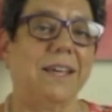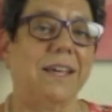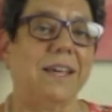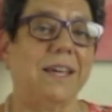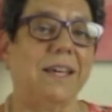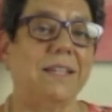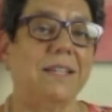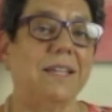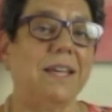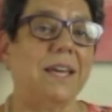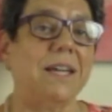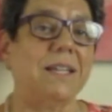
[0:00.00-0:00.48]

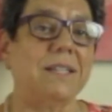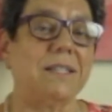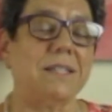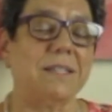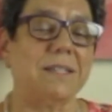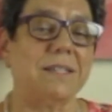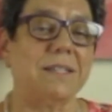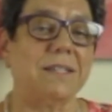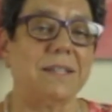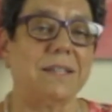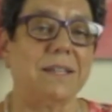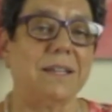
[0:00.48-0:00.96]
And yet,
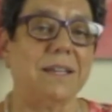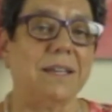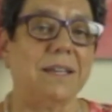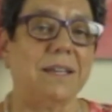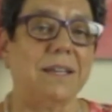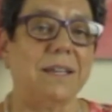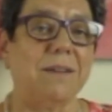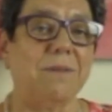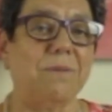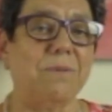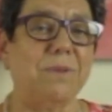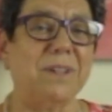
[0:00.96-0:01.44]

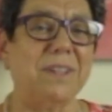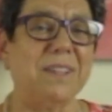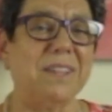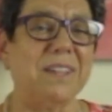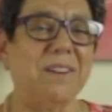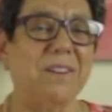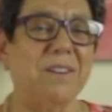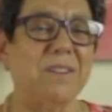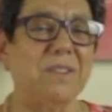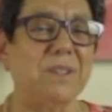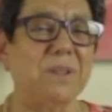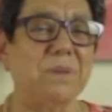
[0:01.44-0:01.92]
it really
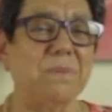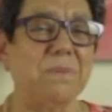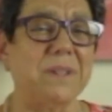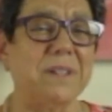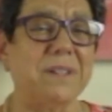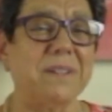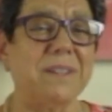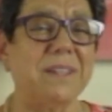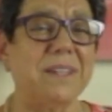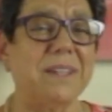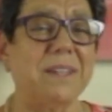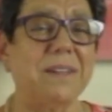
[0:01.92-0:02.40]

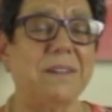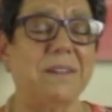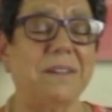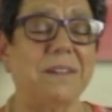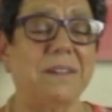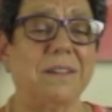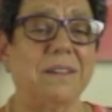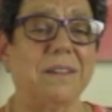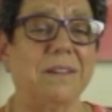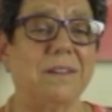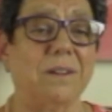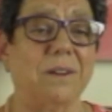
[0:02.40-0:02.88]

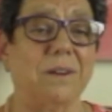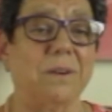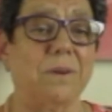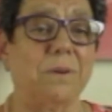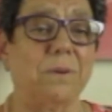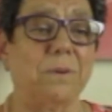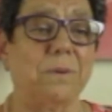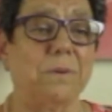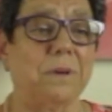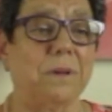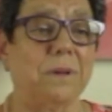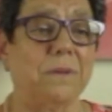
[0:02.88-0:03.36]
ultimately,
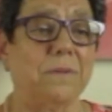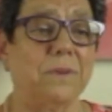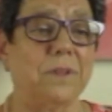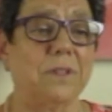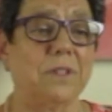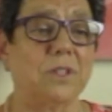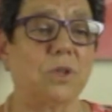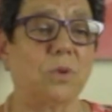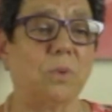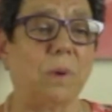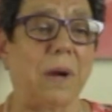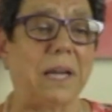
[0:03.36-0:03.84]
if
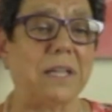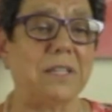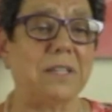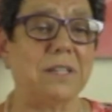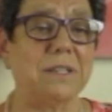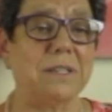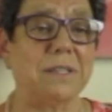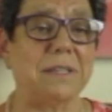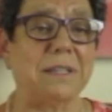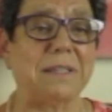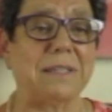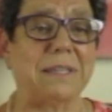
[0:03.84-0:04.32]
it
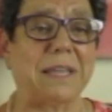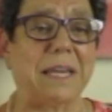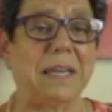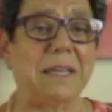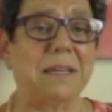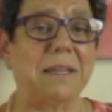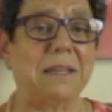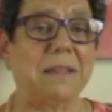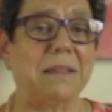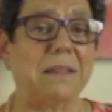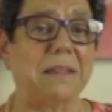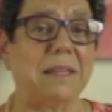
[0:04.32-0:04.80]
scratches its
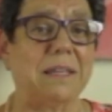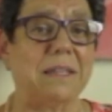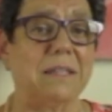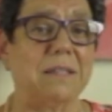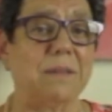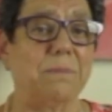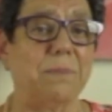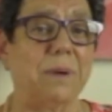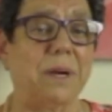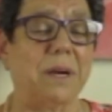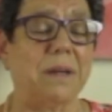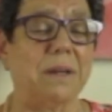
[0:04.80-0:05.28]
head and thinks
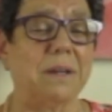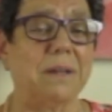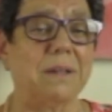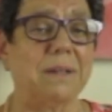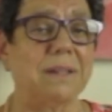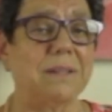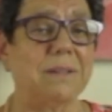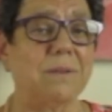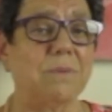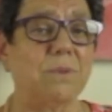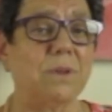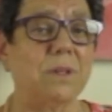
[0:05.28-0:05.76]
about it, it
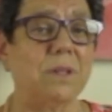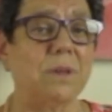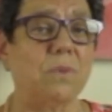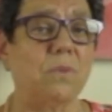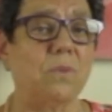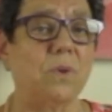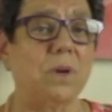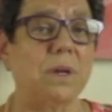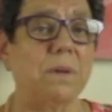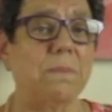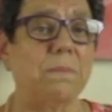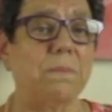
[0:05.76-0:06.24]
doesn't really
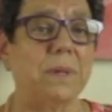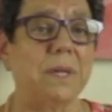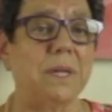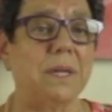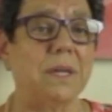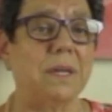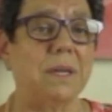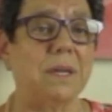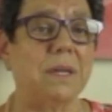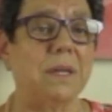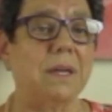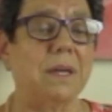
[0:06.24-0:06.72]
want to
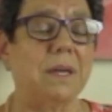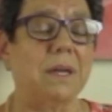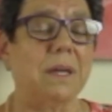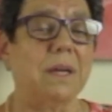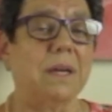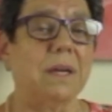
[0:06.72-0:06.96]
be